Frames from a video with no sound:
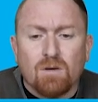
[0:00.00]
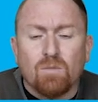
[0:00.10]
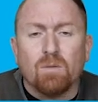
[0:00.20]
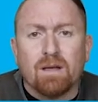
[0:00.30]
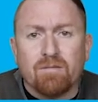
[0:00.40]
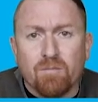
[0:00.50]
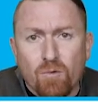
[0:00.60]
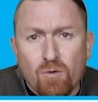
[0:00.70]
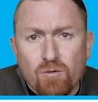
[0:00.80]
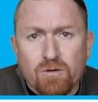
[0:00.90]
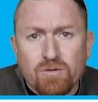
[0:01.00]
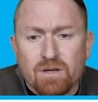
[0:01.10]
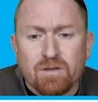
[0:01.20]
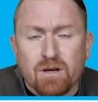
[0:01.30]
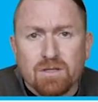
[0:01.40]
we will have more
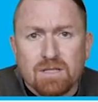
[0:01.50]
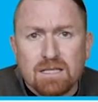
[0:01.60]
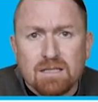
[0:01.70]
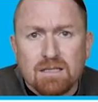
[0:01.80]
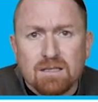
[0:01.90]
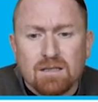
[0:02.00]
retrieved oocytes,